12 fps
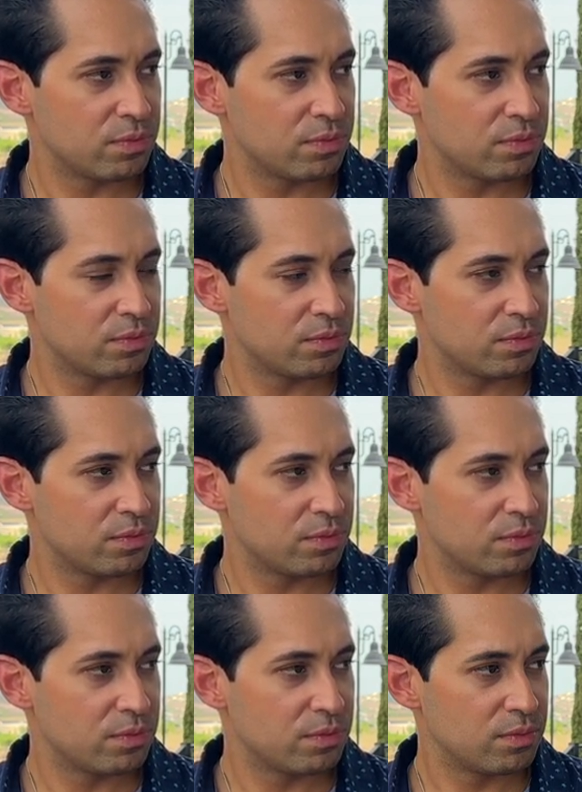
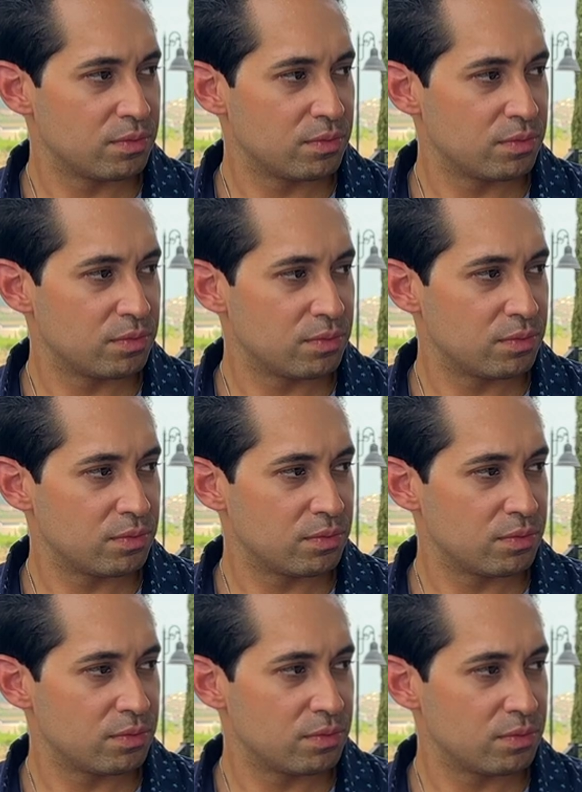
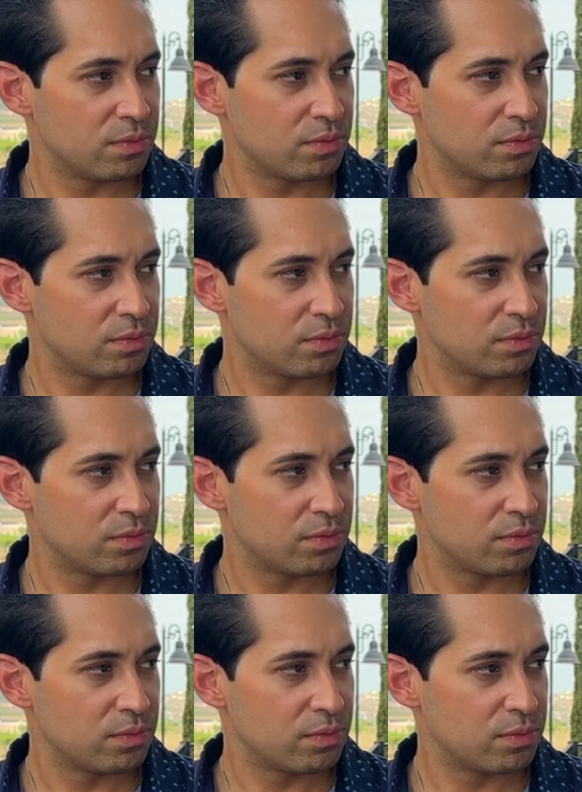
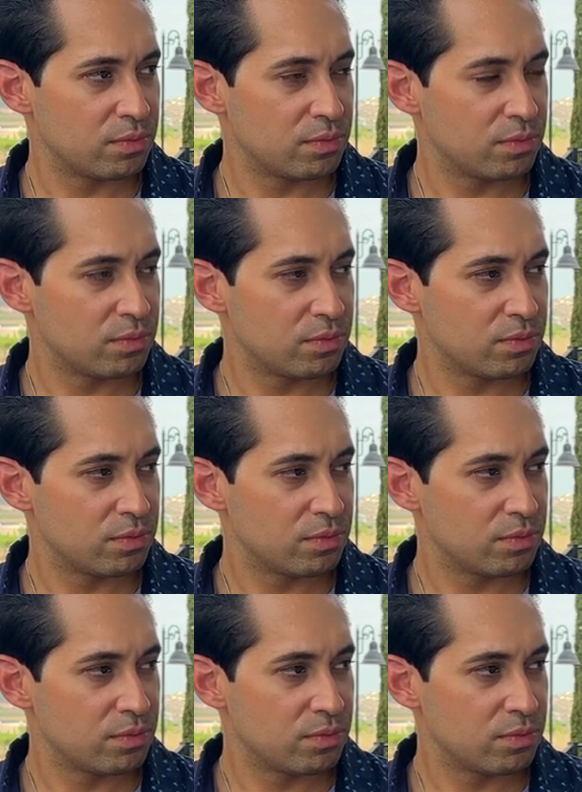
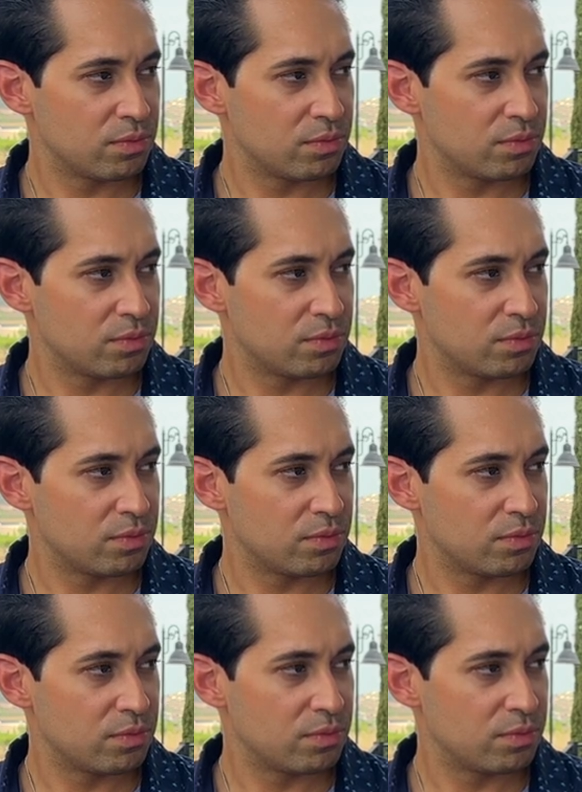
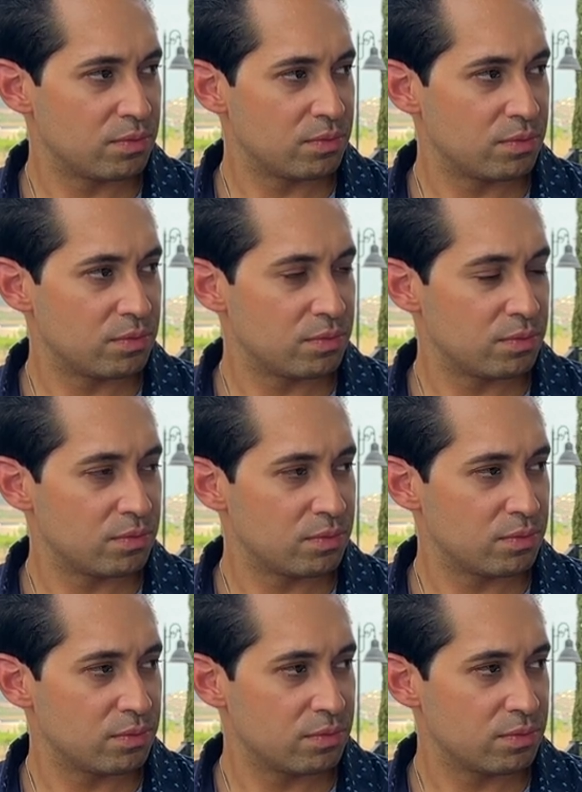
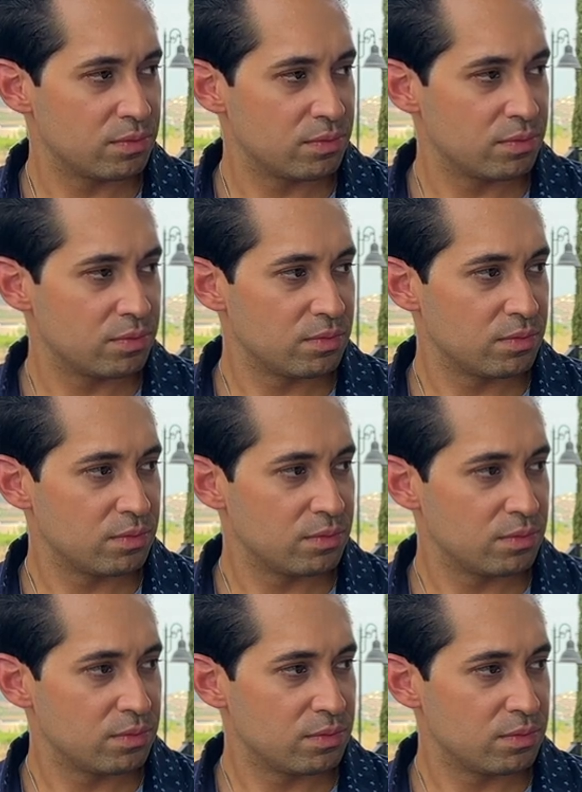
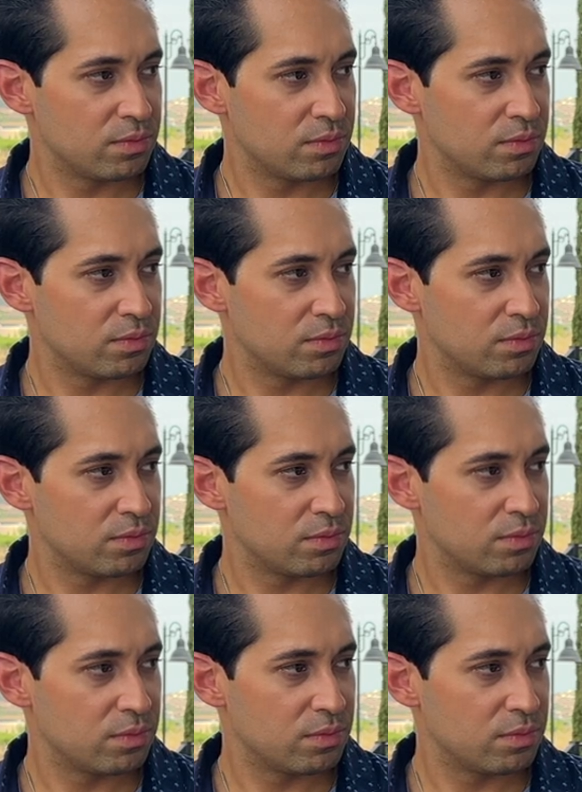
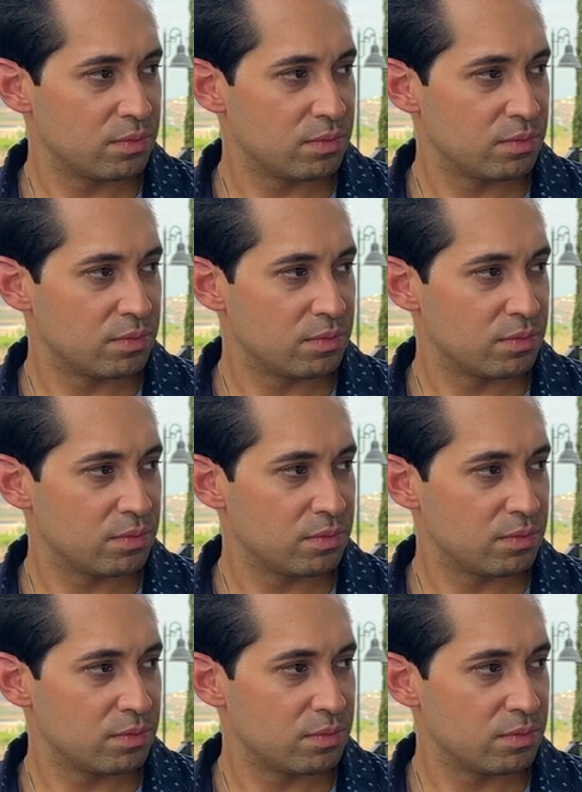(not speaking)